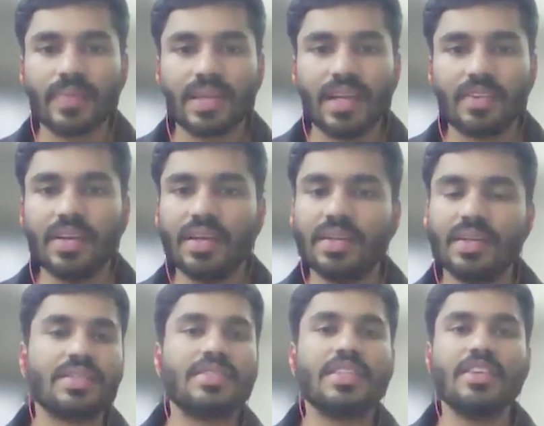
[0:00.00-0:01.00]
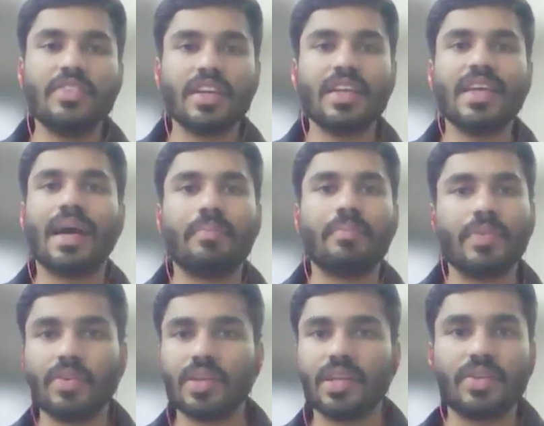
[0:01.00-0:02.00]
It will severely hamper
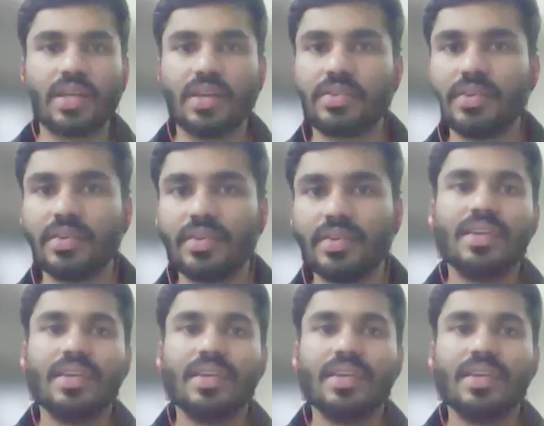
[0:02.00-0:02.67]
your education.